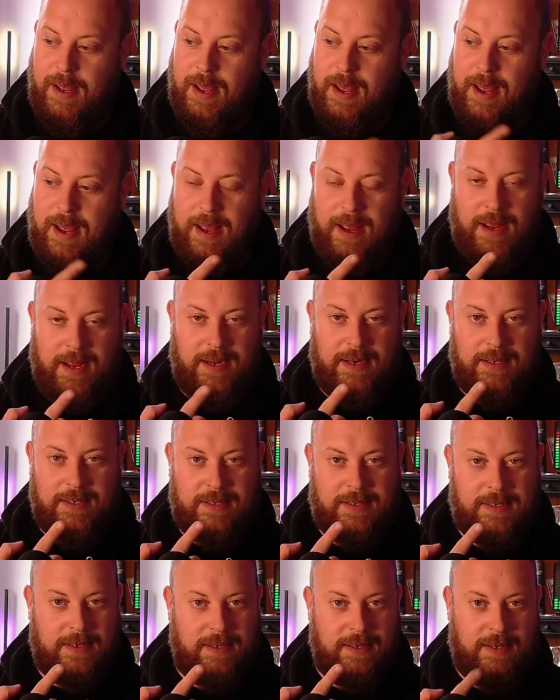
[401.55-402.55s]
and
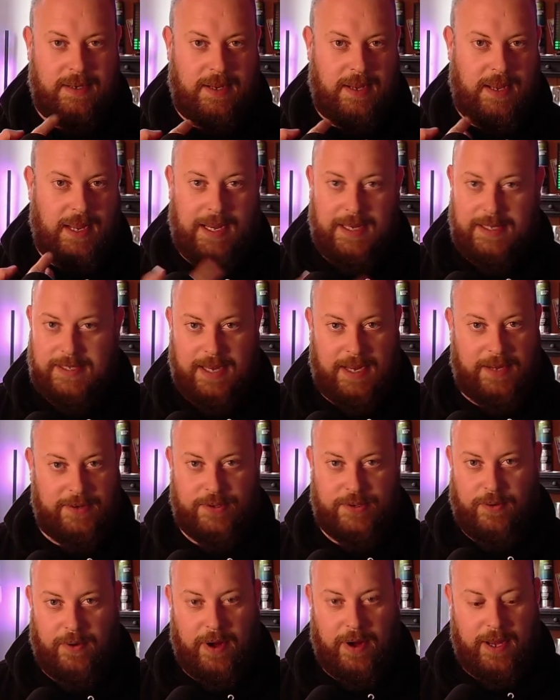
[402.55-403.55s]
it sounds
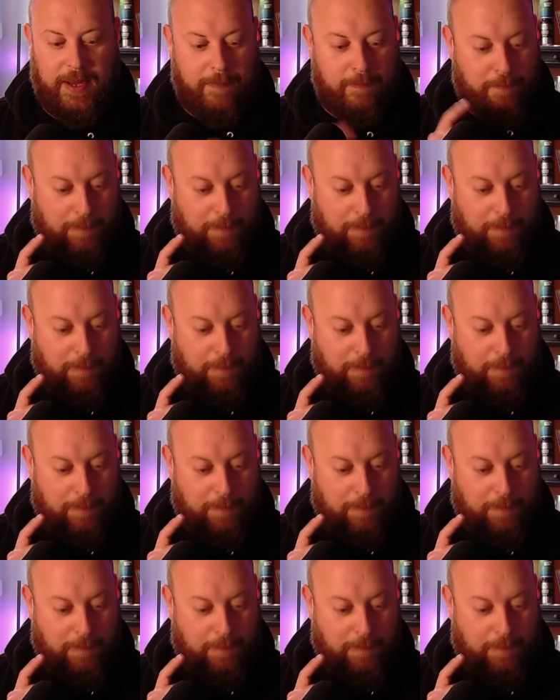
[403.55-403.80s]
great,